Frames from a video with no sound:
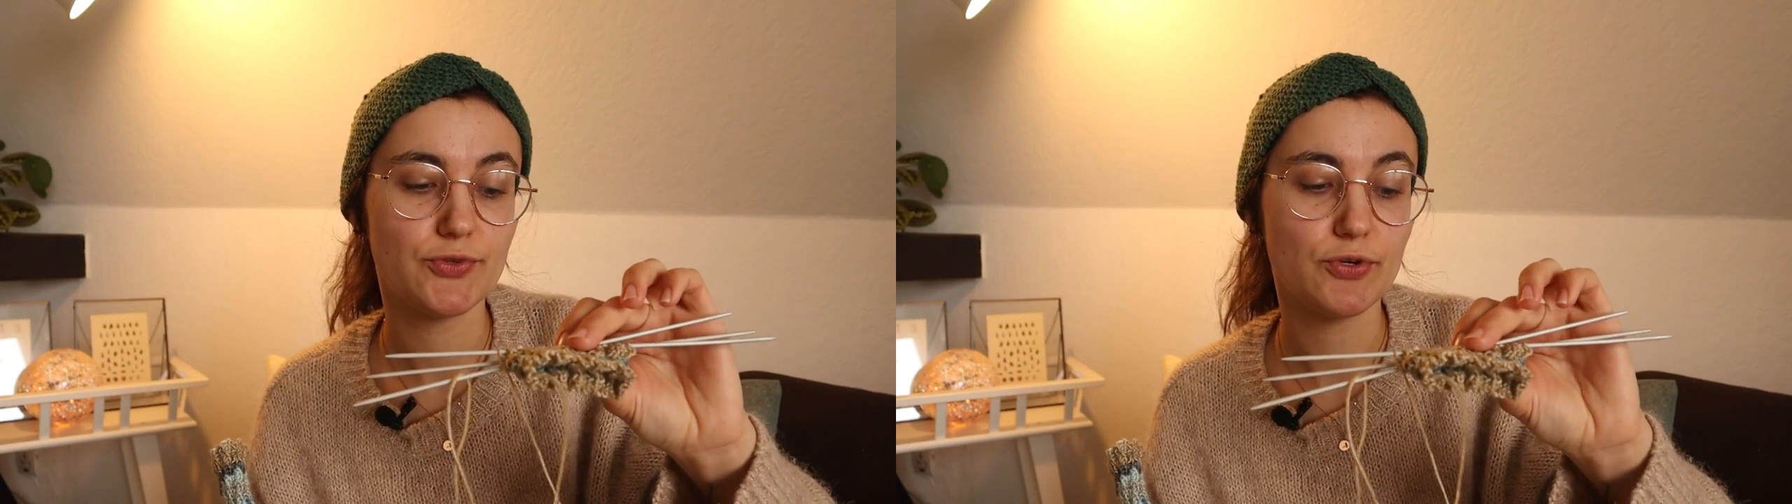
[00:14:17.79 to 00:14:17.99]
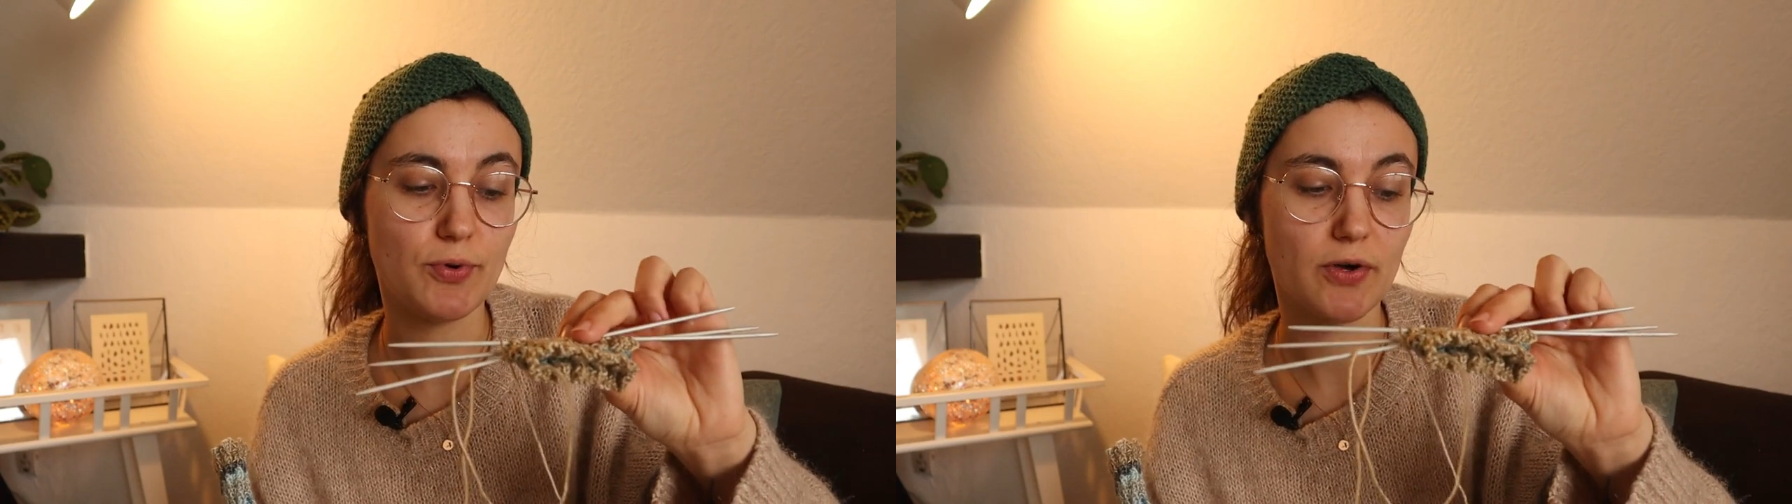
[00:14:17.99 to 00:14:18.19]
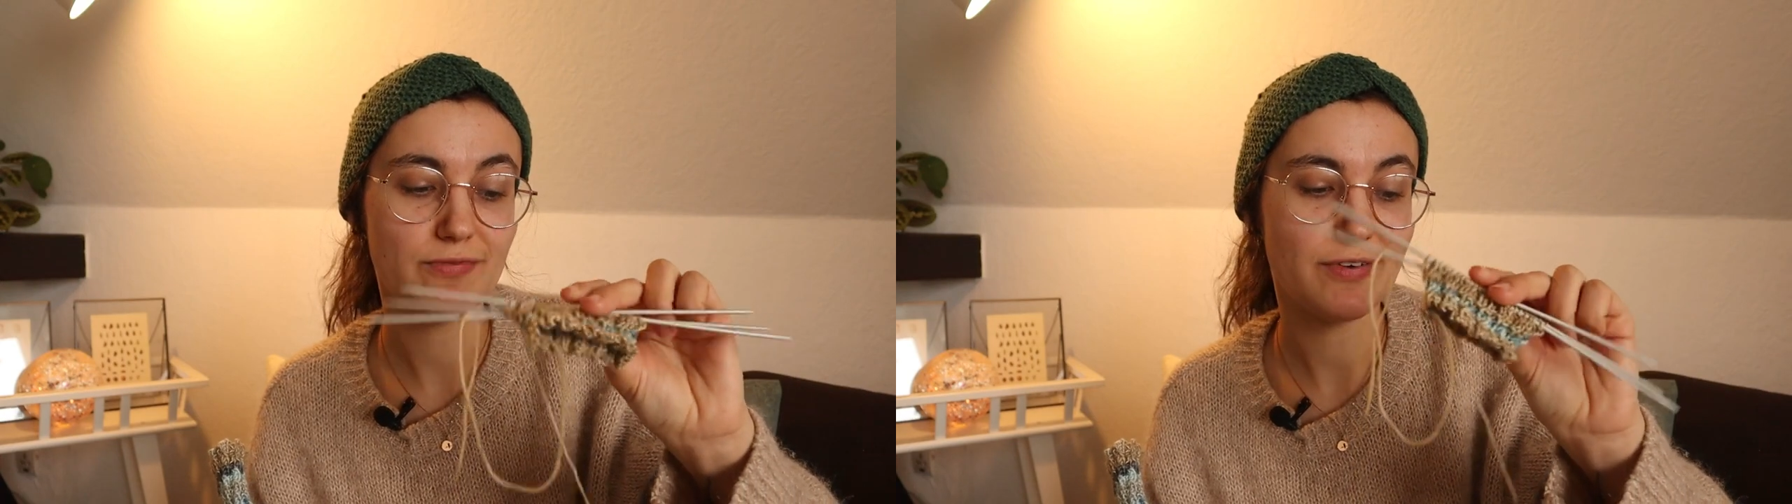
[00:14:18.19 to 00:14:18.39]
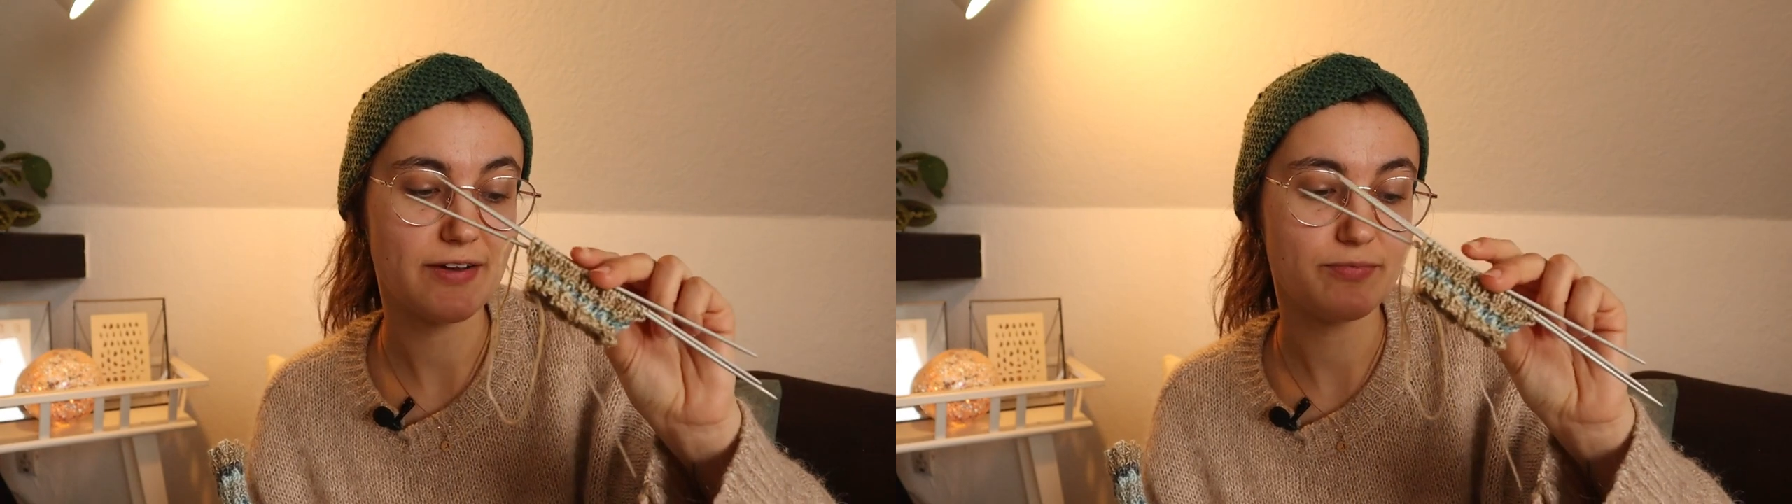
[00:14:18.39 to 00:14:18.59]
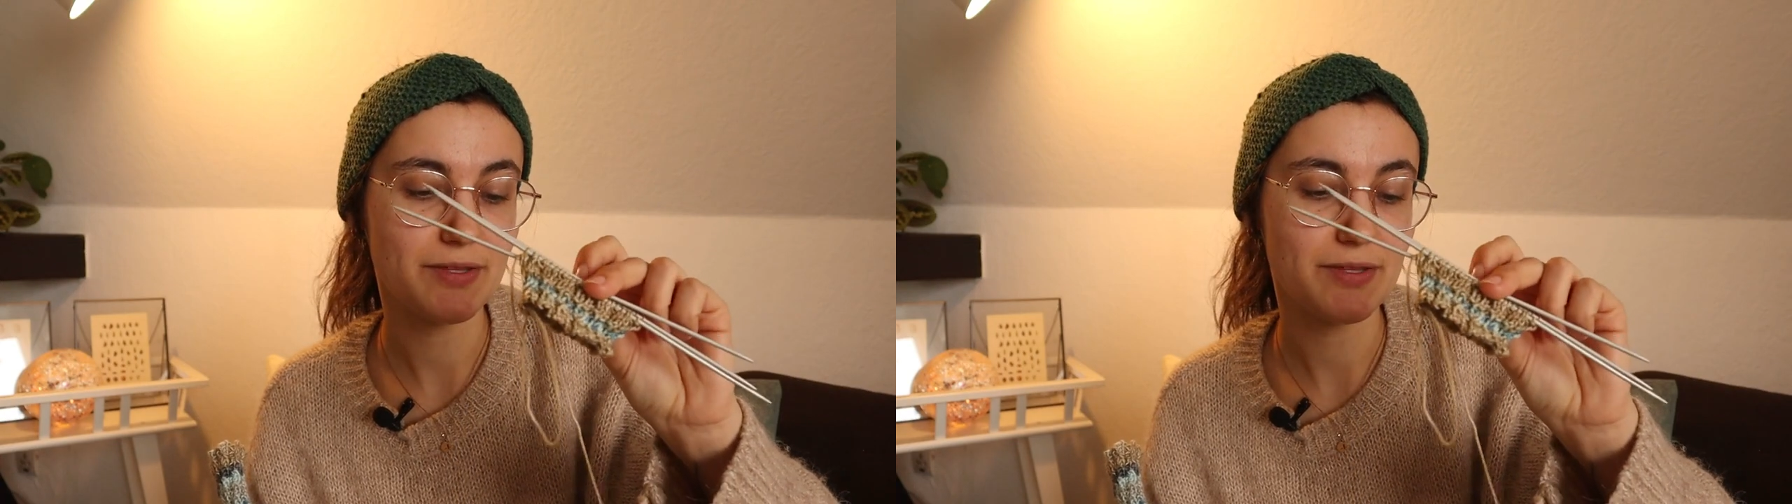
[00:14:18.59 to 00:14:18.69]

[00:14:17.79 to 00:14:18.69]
2.5